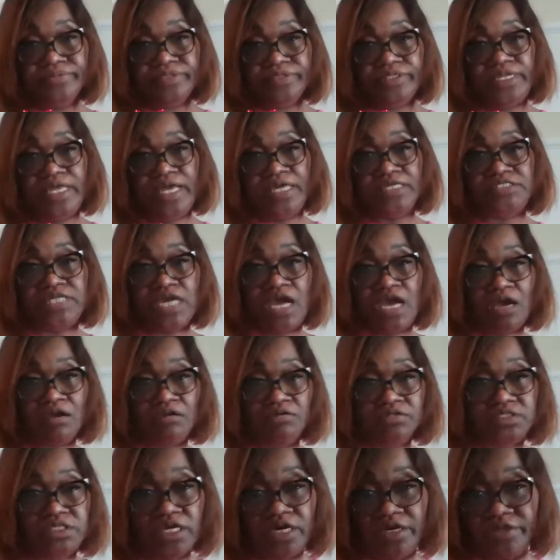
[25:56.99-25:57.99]
Because that child
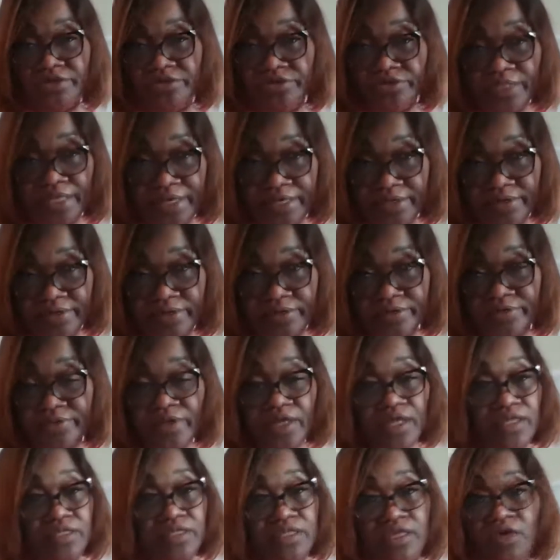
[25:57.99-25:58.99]
going to tell you later,
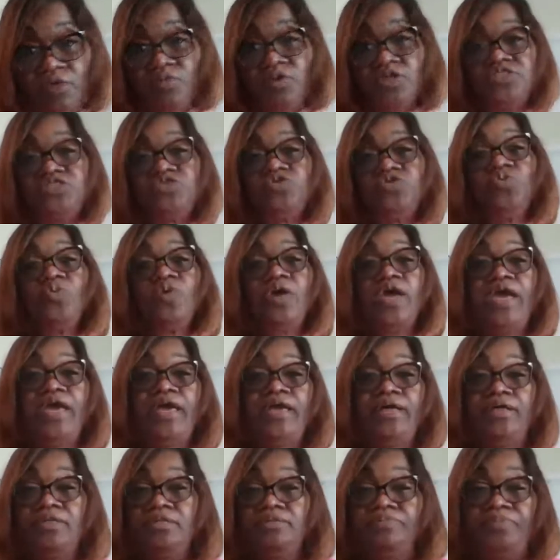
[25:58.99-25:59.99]
it was you
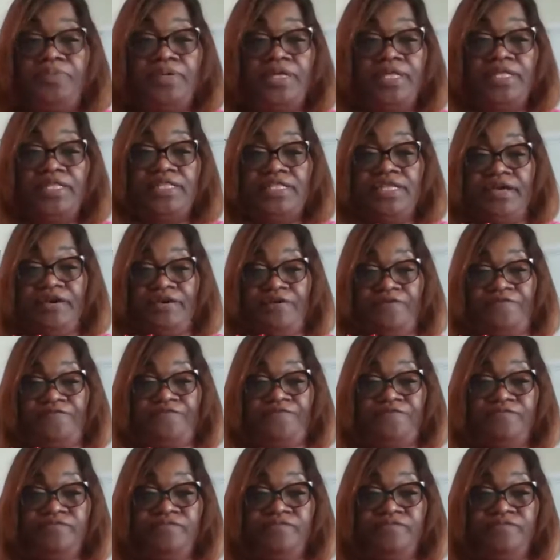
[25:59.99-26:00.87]
had been left.